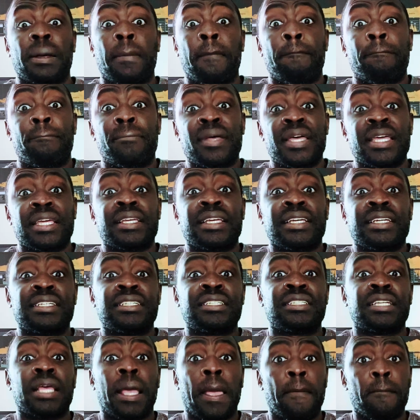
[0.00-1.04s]

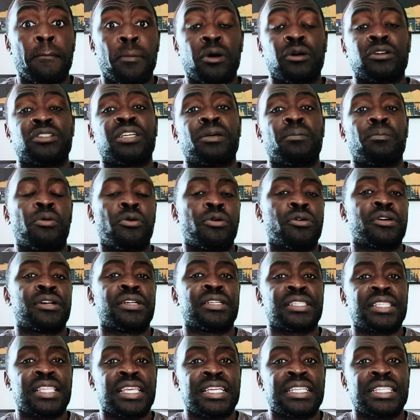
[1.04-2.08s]
biggest and most
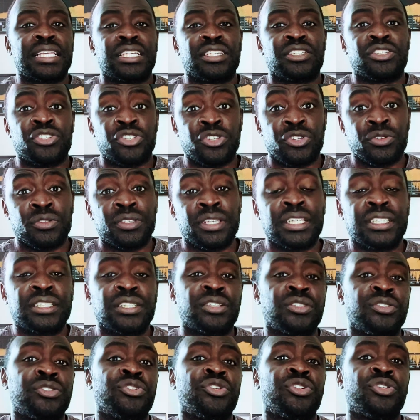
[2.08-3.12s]
important thing that you need to
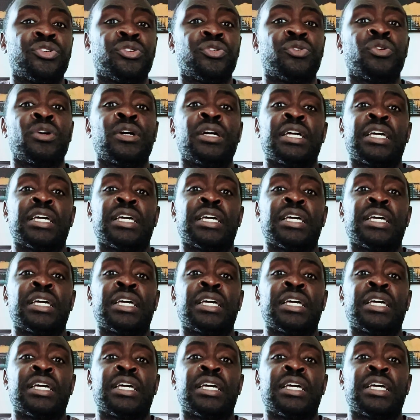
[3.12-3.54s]
do